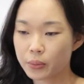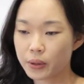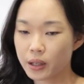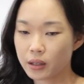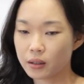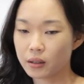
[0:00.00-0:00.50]

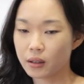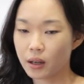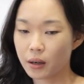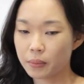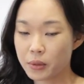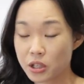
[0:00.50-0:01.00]
in
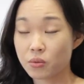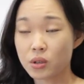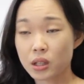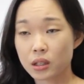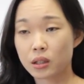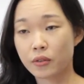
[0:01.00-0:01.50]
mission
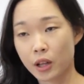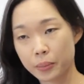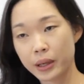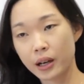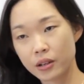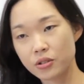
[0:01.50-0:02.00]
work in
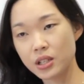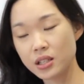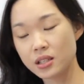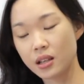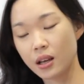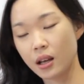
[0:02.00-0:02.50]
developing
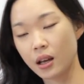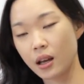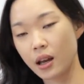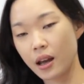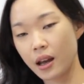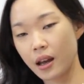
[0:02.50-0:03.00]
countries.
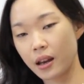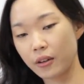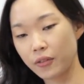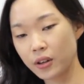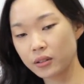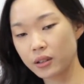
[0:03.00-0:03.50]
And I
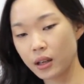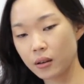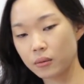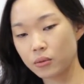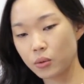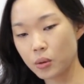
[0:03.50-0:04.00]
felt
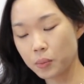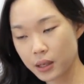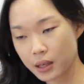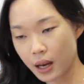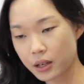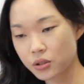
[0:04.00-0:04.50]
that doing
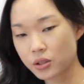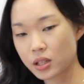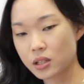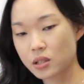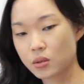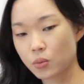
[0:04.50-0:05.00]

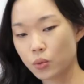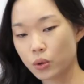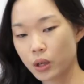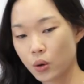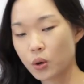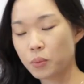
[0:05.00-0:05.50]
pediatrics would
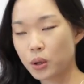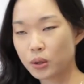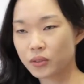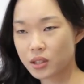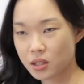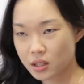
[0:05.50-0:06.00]
equip me
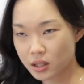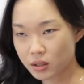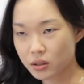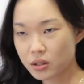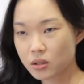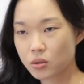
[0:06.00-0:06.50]
with the
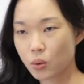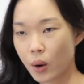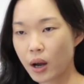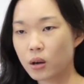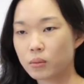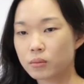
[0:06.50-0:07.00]
skills to
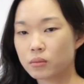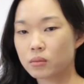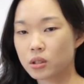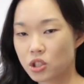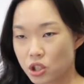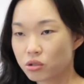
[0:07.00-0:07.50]
help
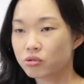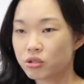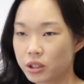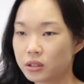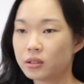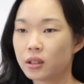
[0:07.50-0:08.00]
the
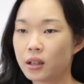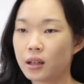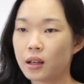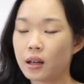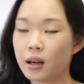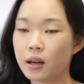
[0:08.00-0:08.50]
children
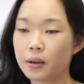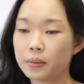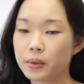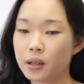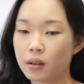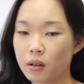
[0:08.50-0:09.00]

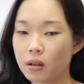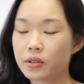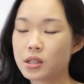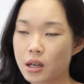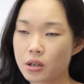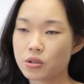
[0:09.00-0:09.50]
in a lot of
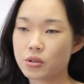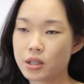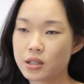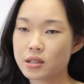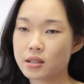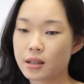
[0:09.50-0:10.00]
these
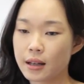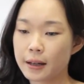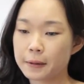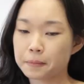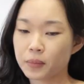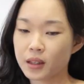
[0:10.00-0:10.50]
countries.
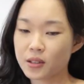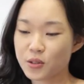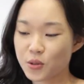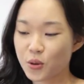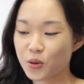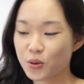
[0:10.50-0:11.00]
And
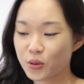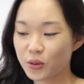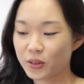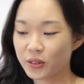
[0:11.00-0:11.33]
so,